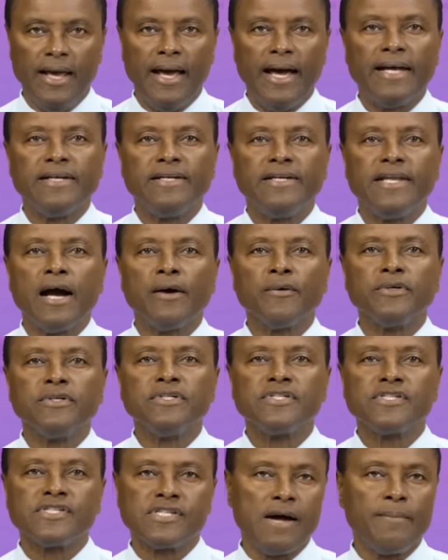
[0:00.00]
And Darren
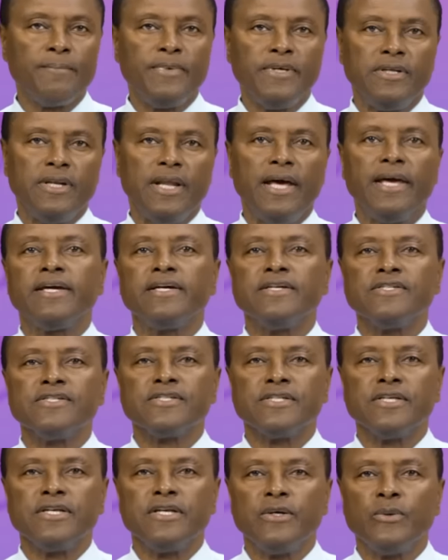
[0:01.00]
Sammy
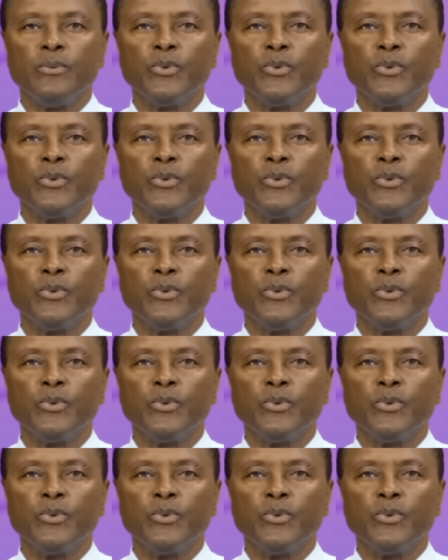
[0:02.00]
likens the